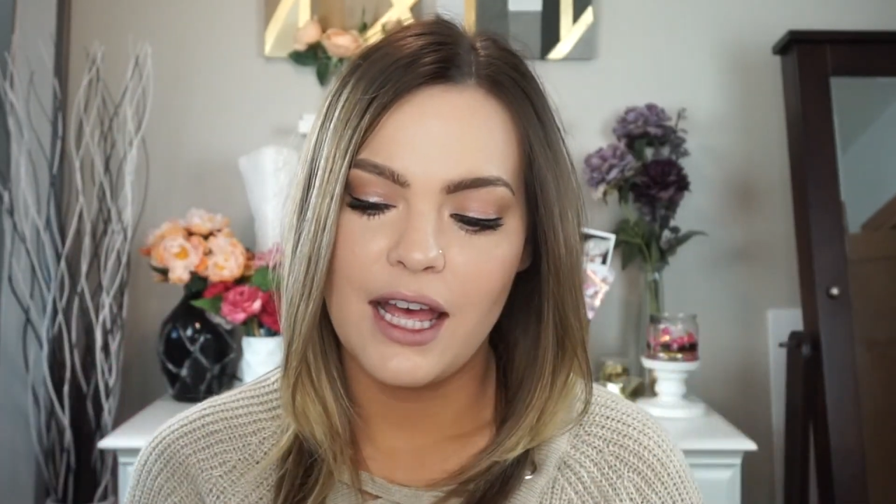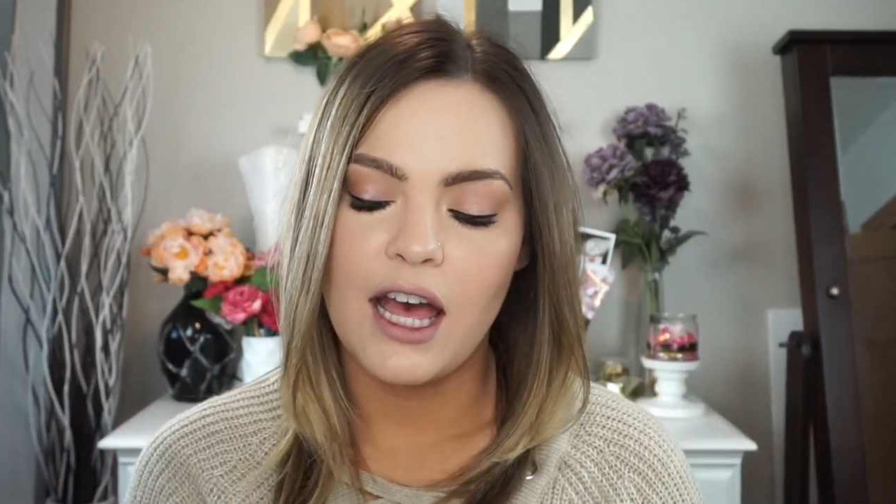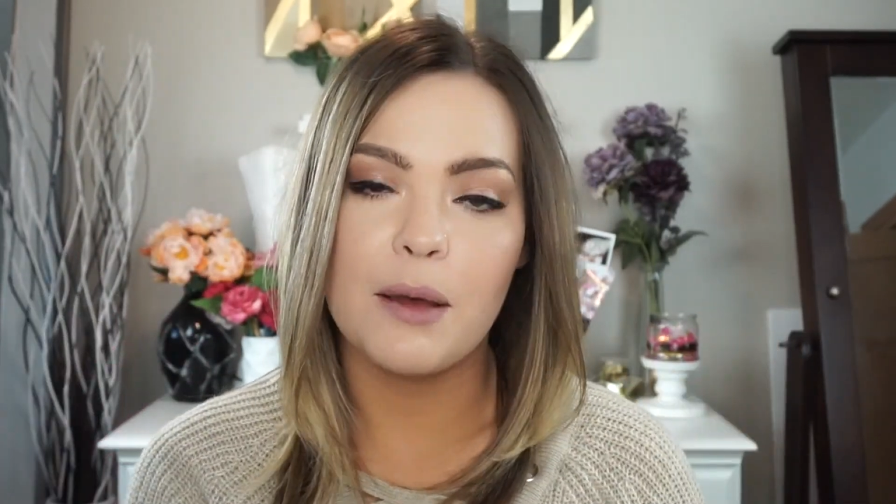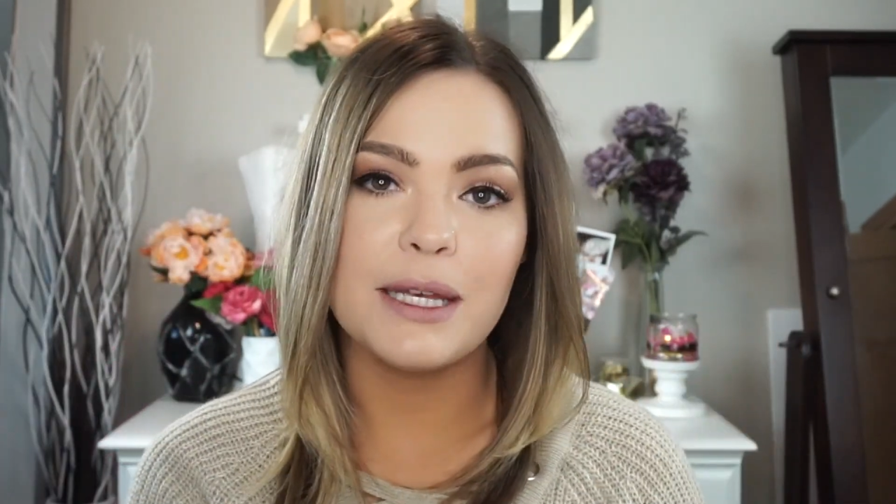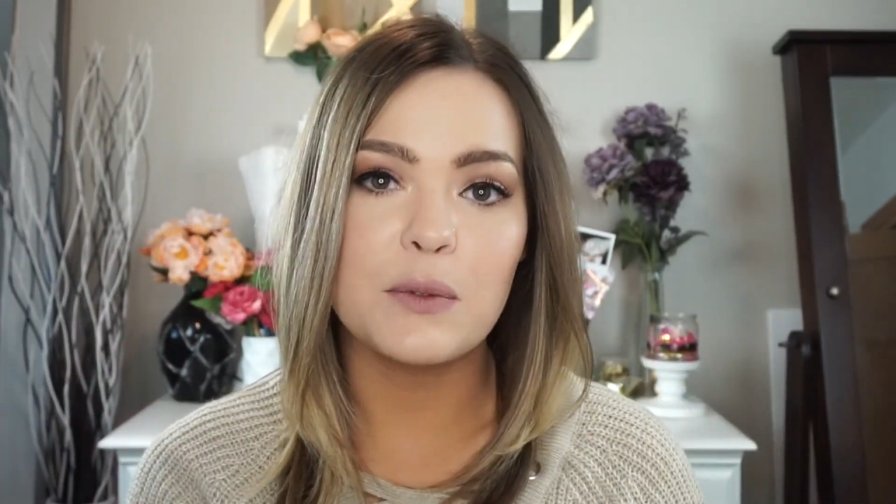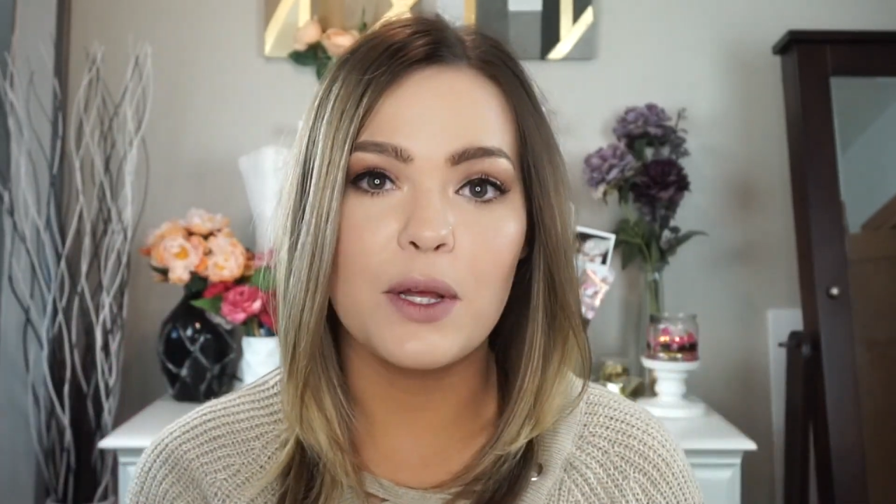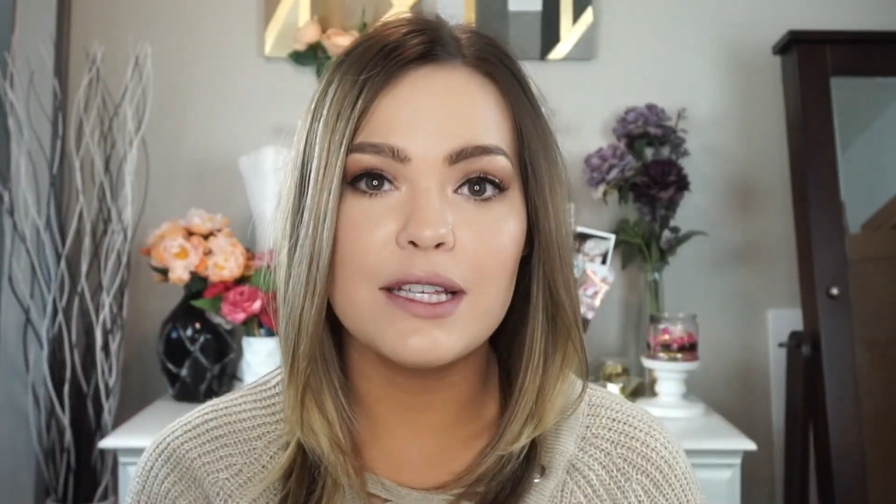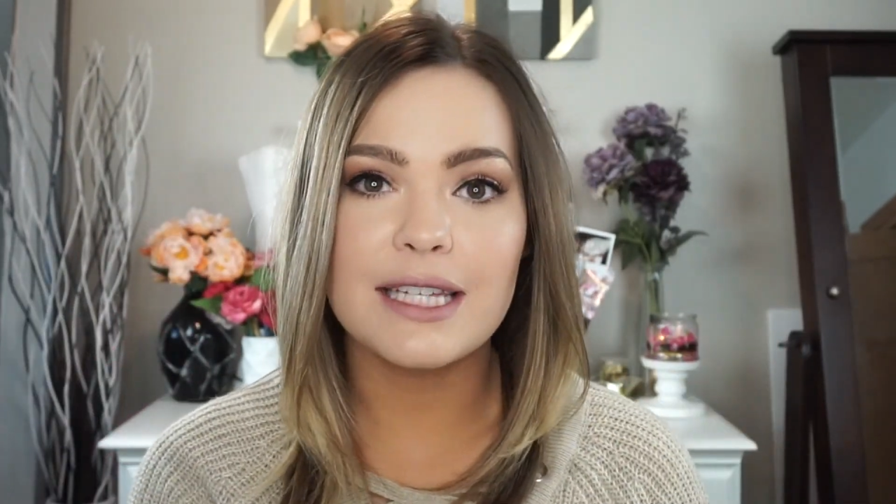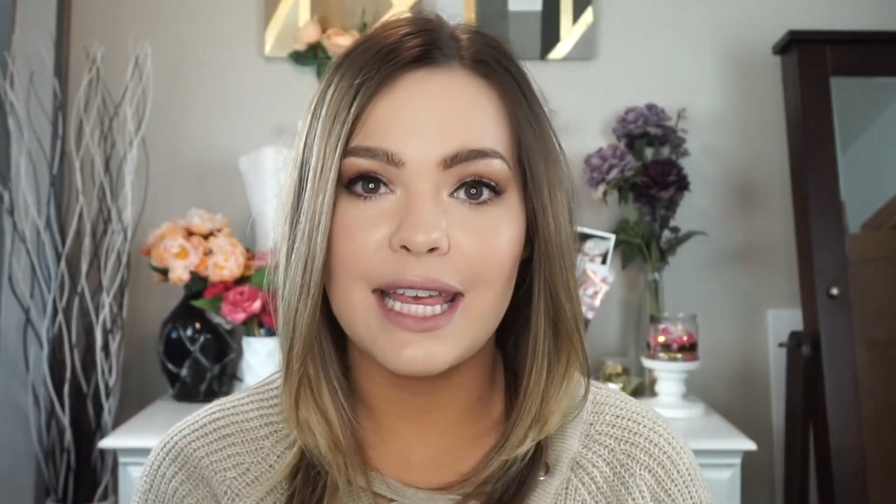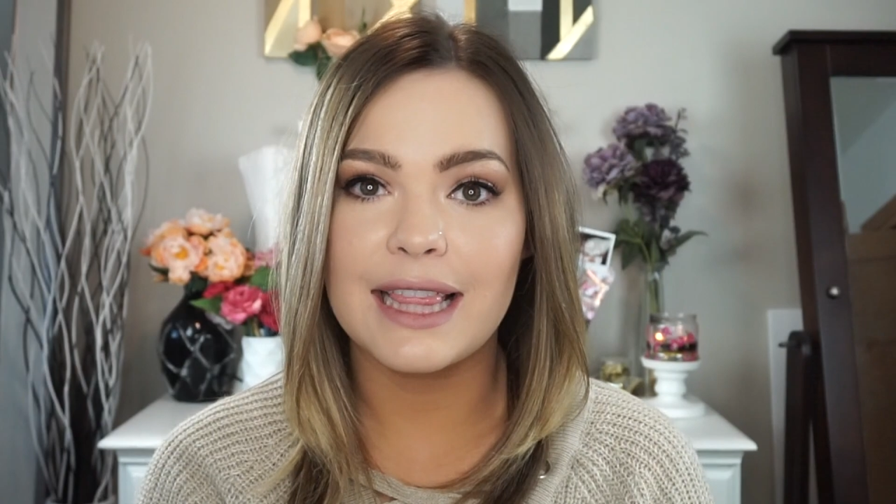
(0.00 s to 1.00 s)
as well
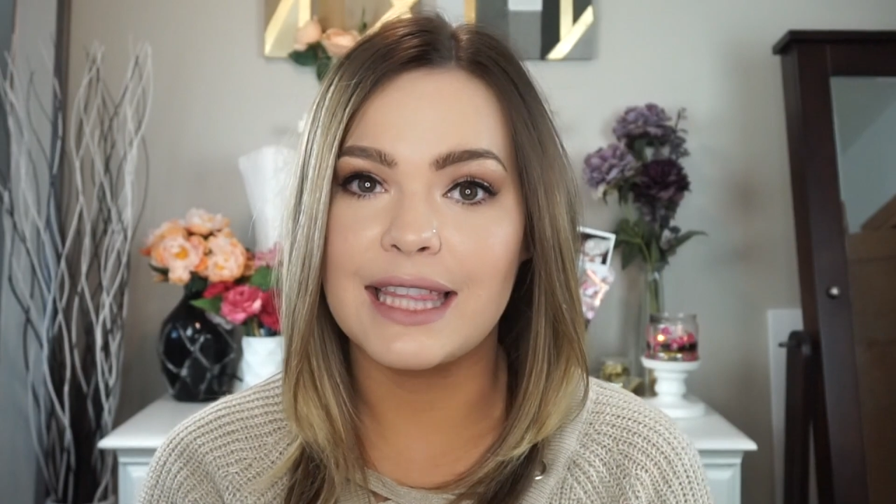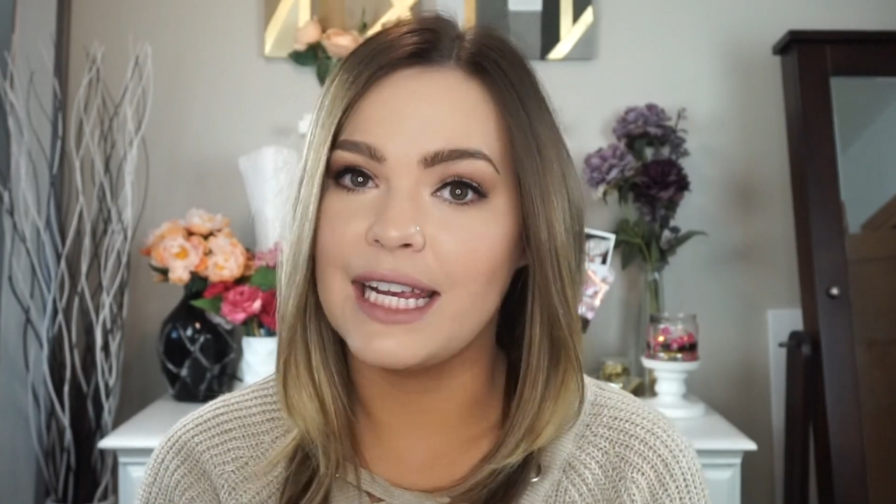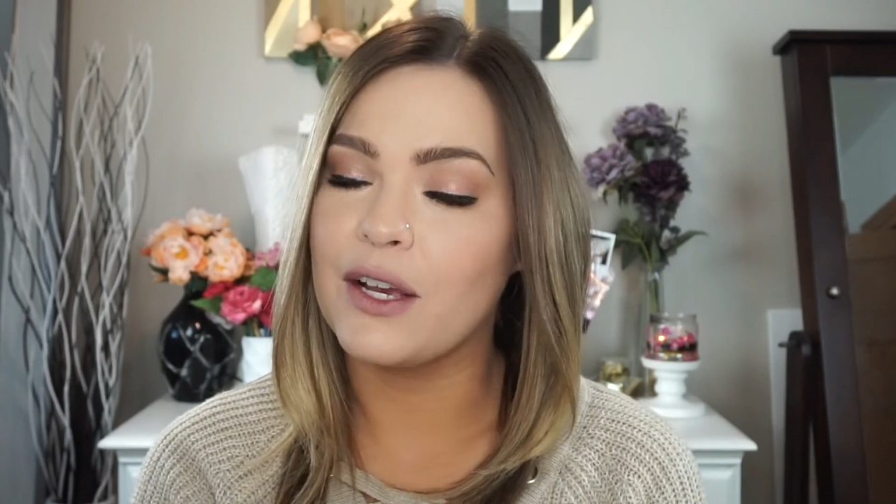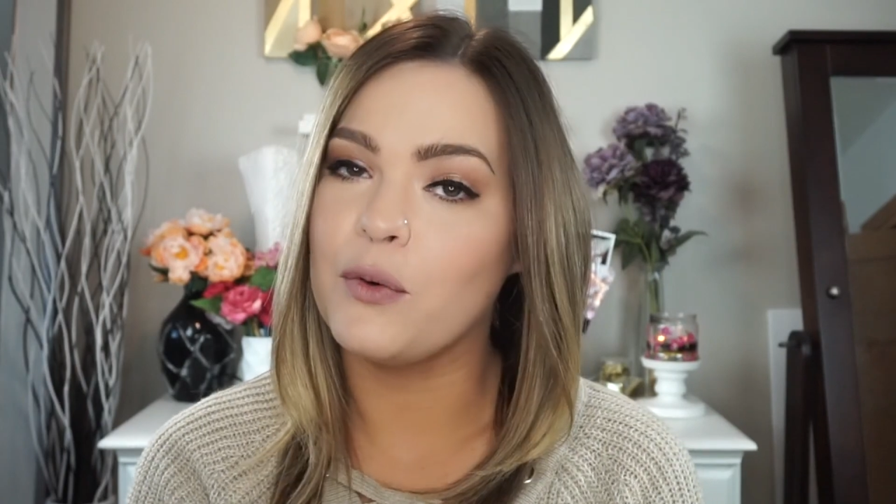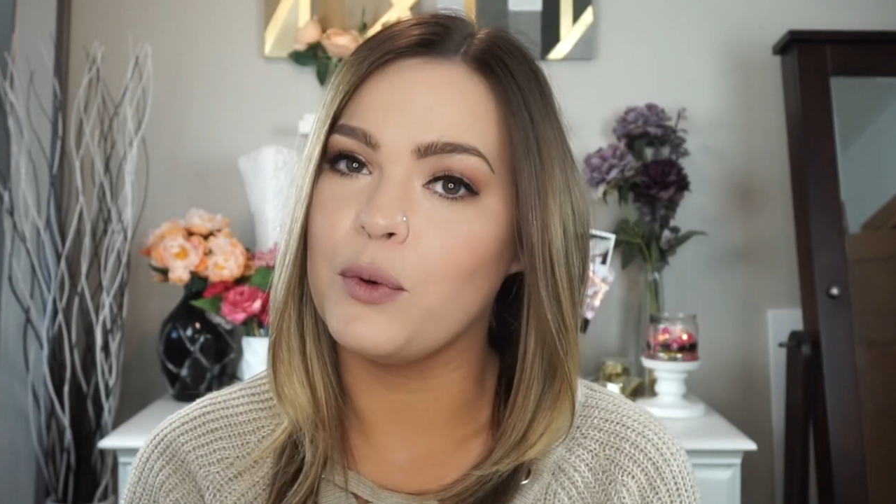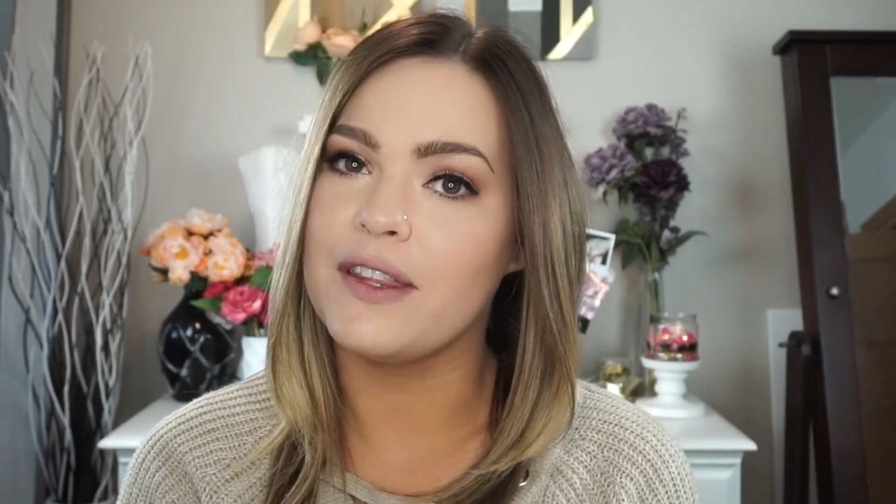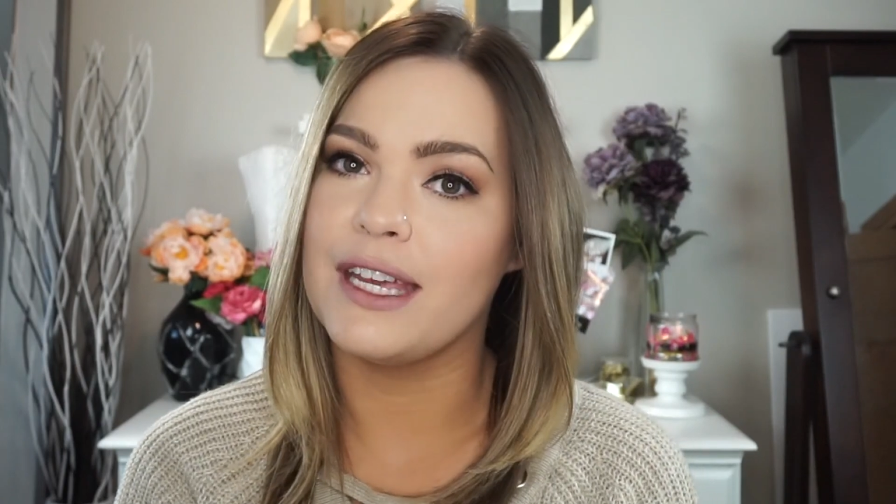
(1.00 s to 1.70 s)
as a link with